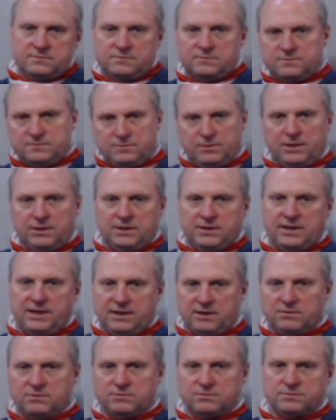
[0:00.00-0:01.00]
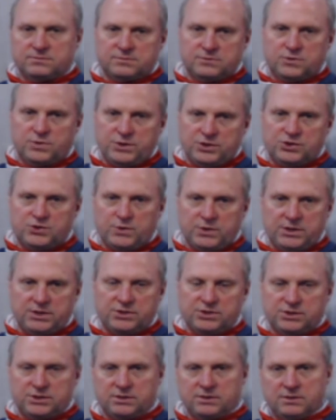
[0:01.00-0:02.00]
reel it down,
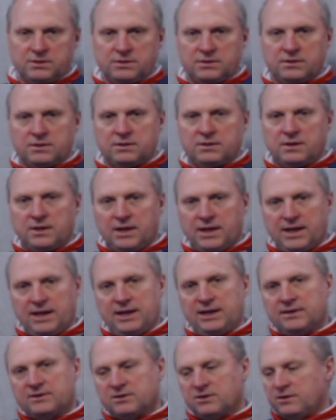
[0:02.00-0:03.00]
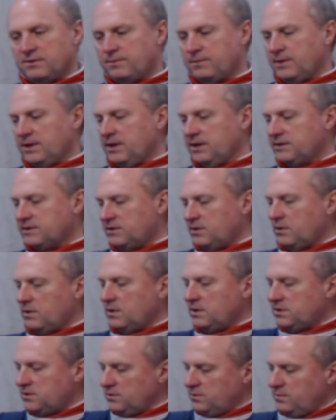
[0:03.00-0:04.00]
twitch, and it's
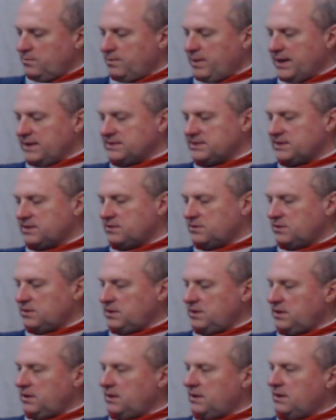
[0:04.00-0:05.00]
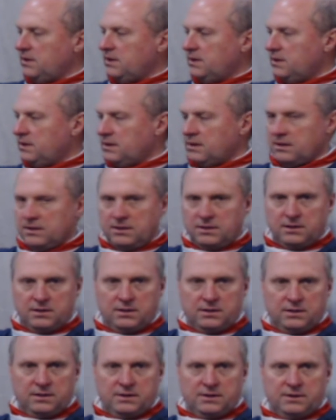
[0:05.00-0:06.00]
going to basically
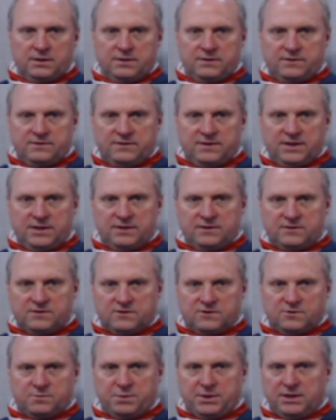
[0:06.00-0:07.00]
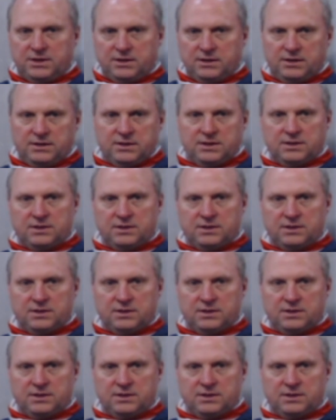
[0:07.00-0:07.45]
sit and suspend